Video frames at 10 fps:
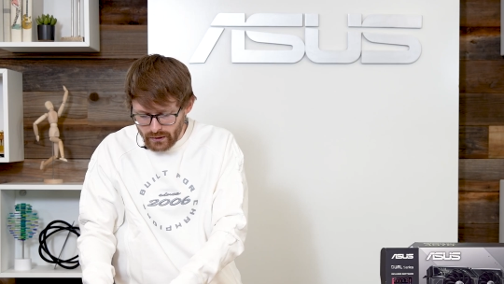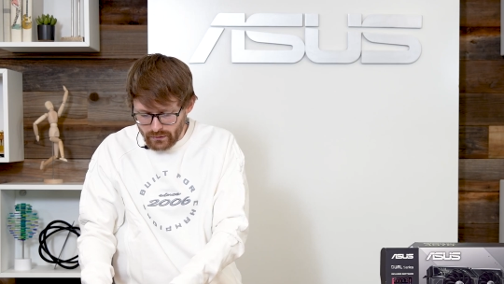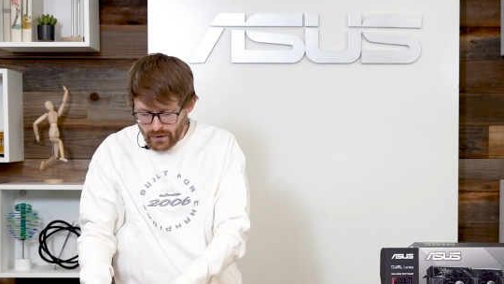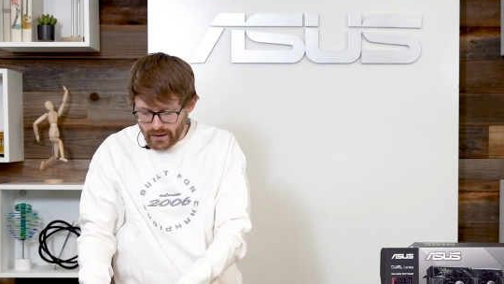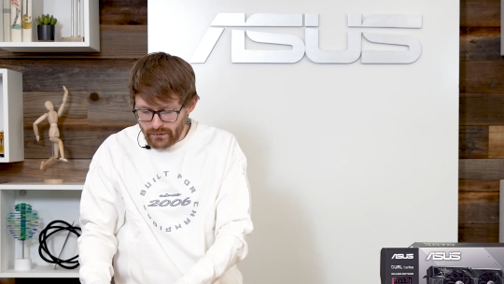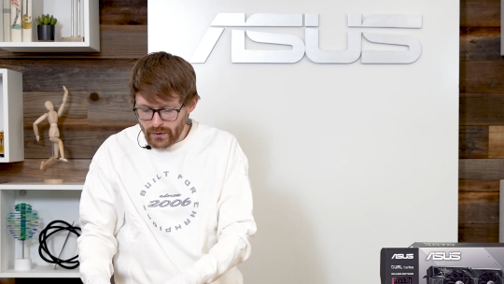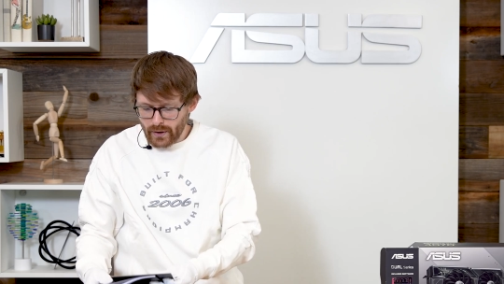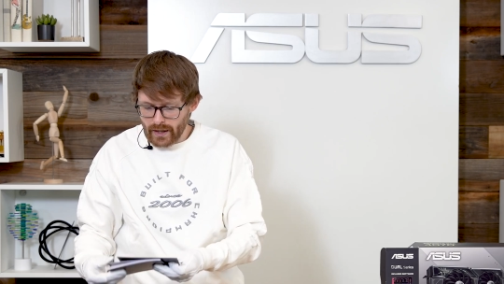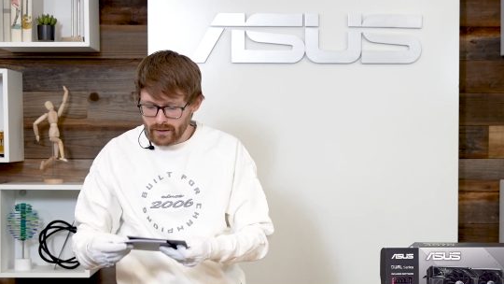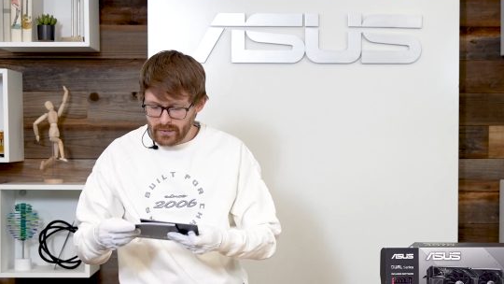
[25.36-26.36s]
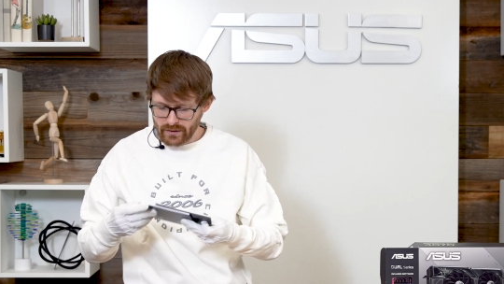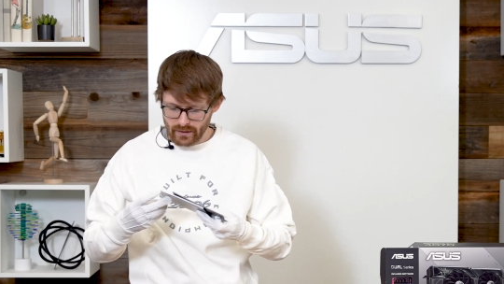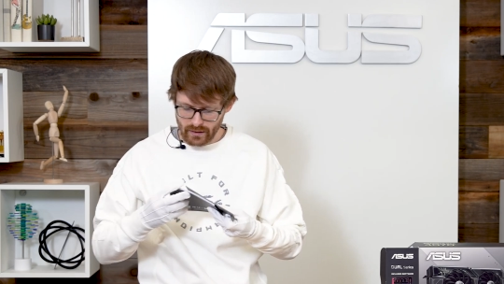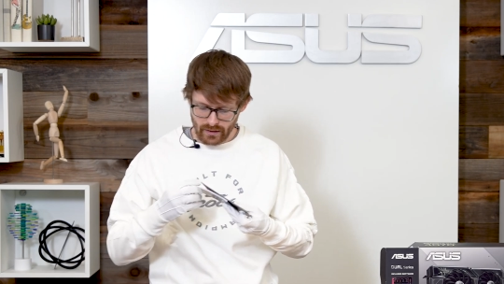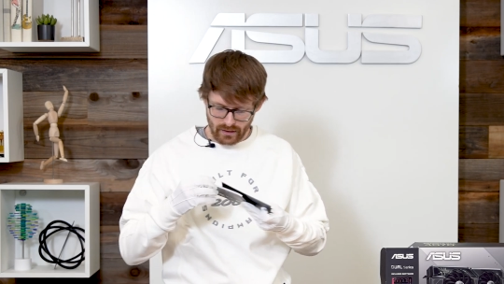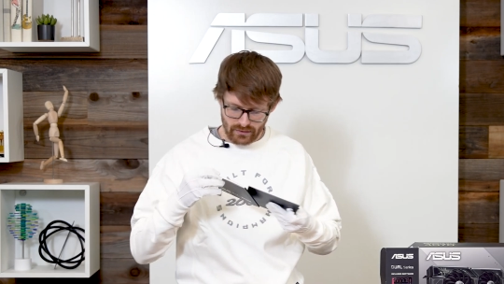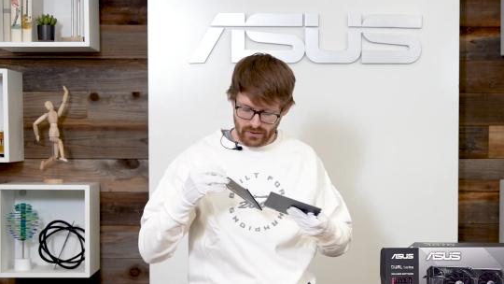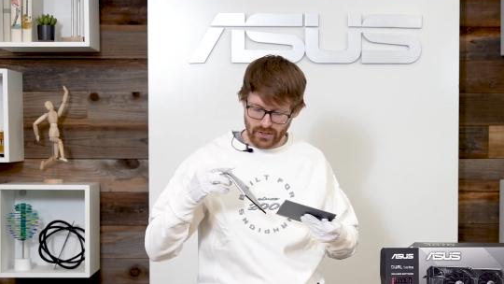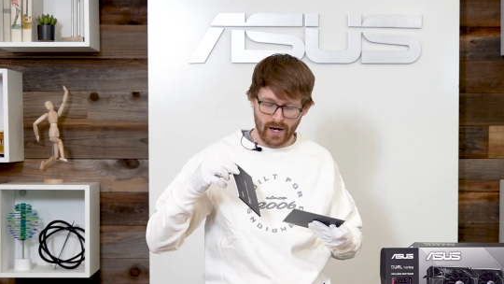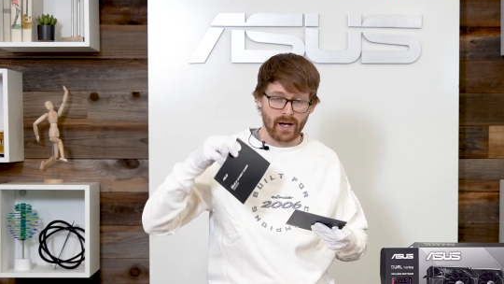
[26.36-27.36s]
you'll find a few items,
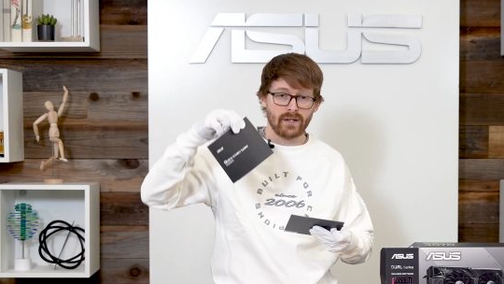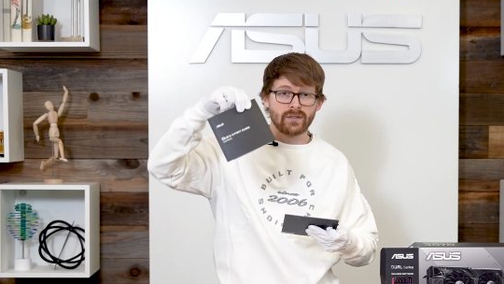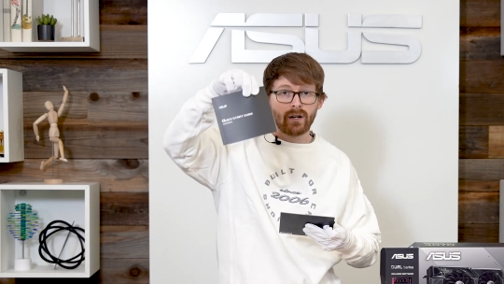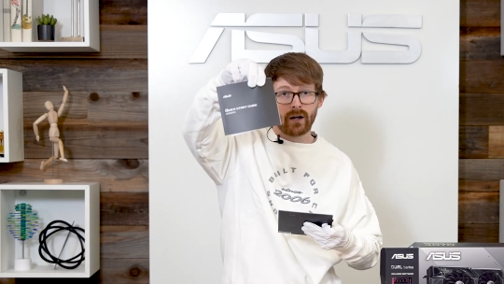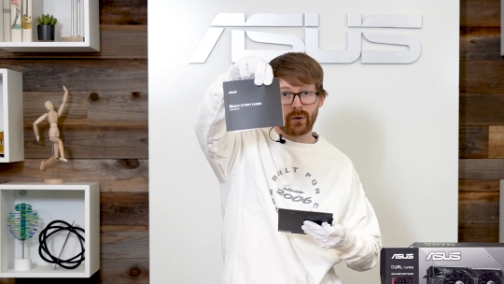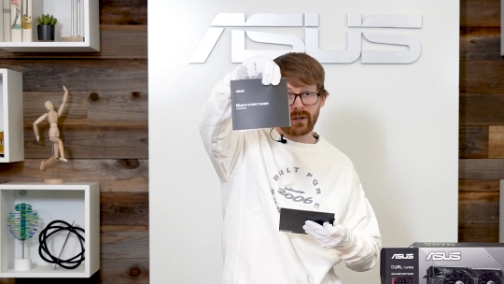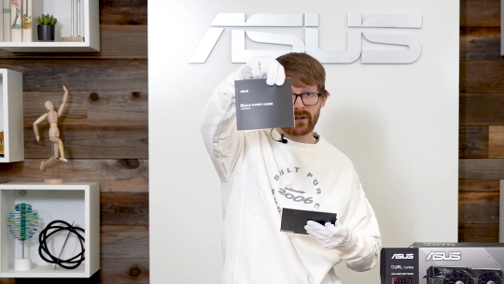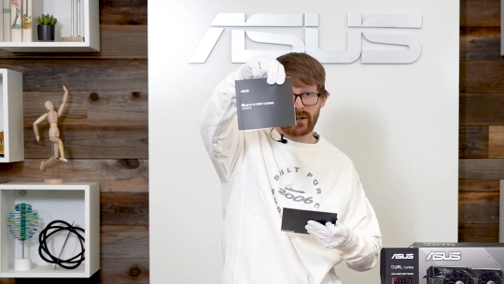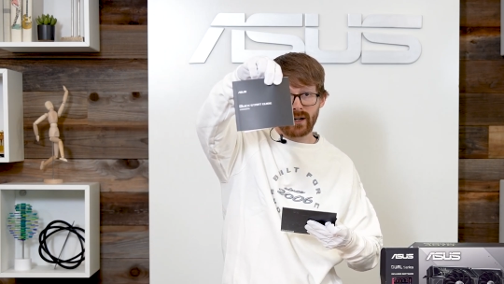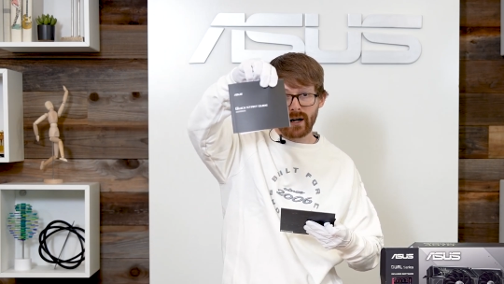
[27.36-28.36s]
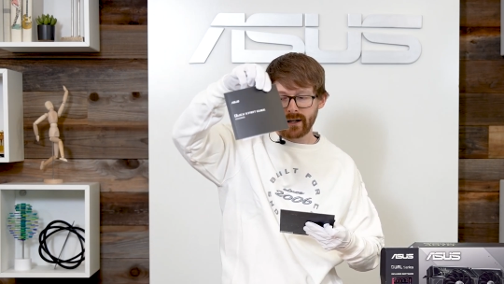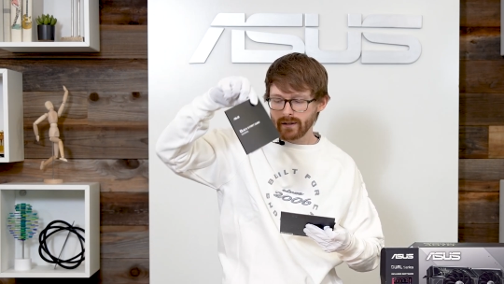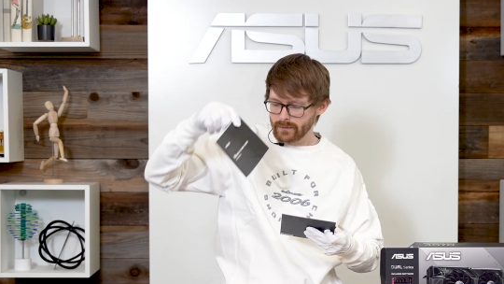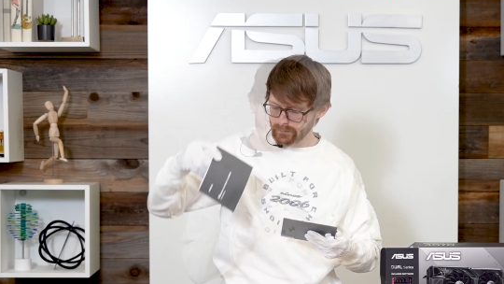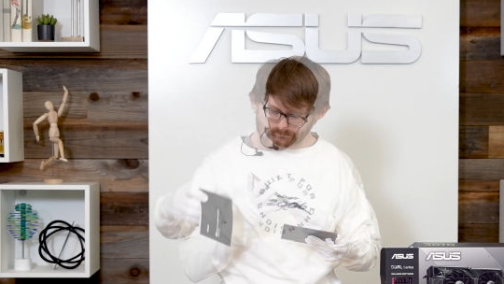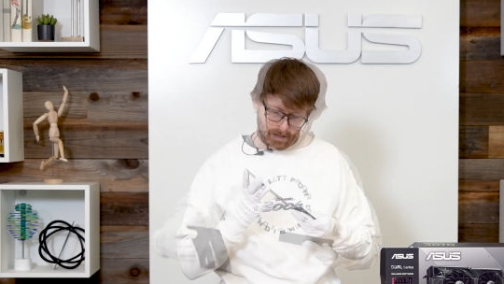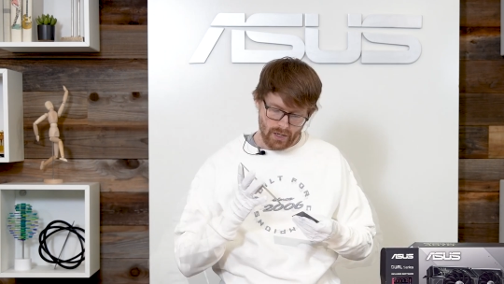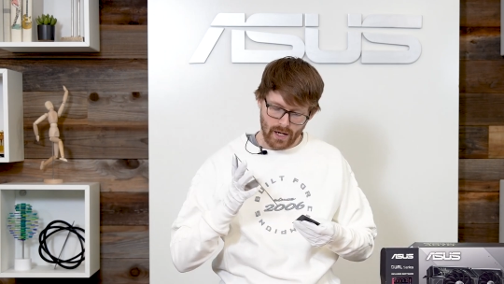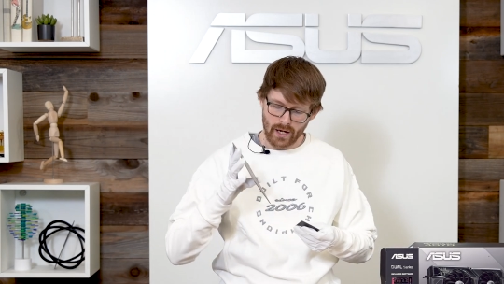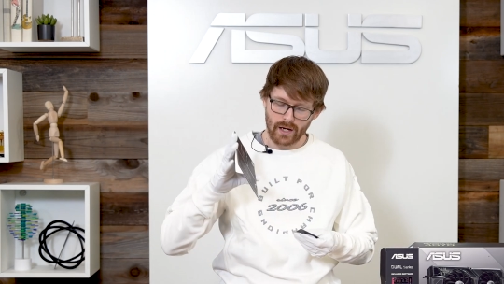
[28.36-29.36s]
such as a quick start guide,
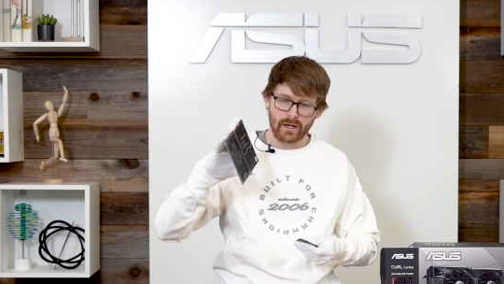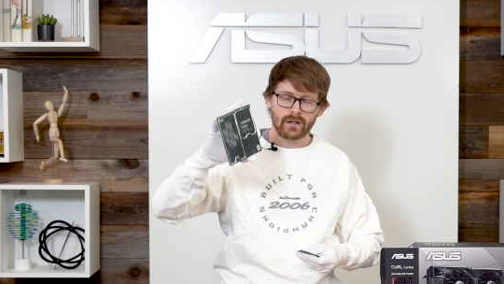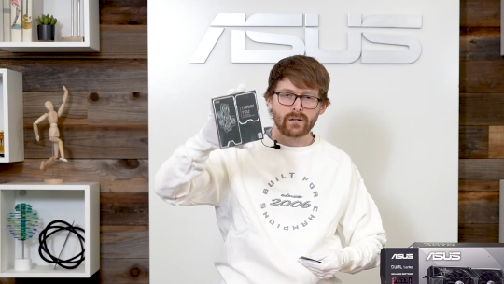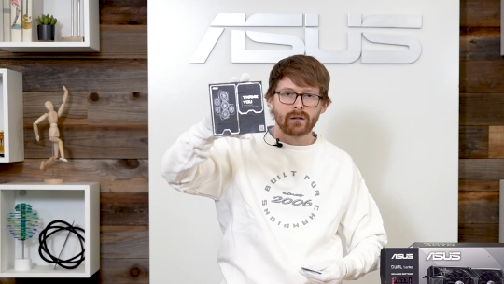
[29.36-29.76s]
a